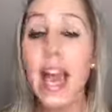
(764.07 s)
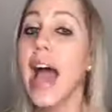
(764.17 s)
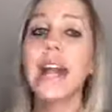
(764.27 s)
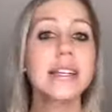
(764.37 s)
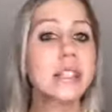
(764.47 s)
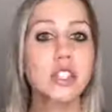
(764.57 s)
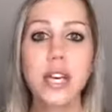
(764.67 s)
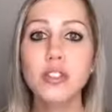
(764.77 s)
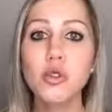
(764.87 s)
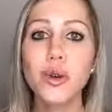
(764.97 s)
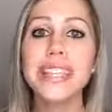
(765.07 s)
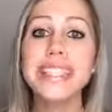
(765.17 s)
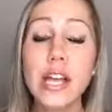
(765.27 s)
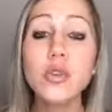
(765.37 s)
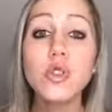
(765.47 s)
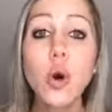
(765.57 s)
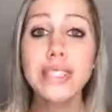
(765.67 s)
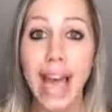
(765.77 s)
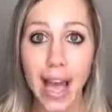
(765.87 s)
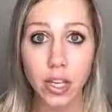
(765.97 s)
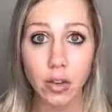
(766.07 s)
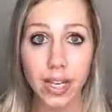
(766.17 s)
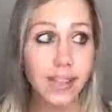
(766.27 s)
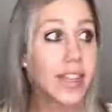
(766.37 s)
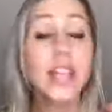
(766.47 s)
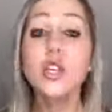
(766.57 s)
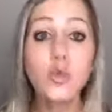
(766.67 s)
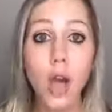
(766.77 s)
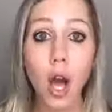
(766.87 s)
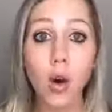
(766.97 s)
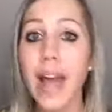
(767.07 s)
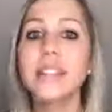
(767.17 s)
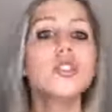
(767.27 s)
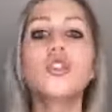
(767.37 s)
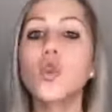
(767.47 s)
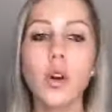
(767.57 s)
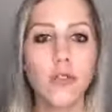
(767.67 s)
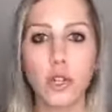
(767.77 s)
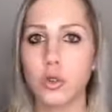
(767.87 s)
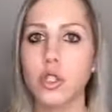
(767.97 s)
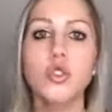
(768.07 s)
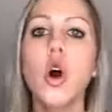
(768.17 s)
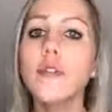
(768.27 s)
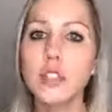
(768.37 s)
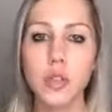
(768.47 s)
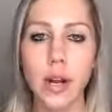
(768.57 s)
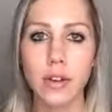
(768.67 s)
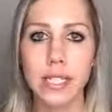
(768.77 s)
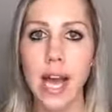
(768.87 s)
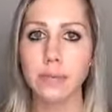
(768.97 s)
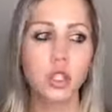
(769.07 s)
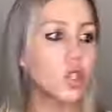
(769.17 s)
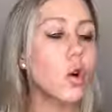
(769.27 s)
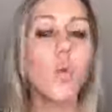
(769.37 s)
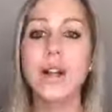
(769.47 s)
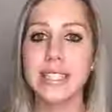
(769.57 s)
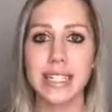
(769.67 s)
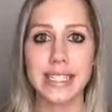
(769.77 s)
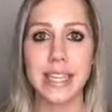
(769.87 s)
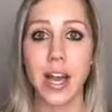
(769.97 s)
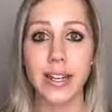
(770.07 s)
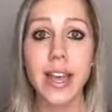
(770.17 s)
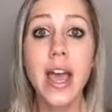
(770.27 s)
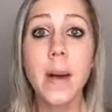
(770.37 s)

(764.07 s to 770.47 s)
And I suggest you do it because then it's accurate. Then and it's stored for you, so you don't have to do it every time. Just do it once and it's done.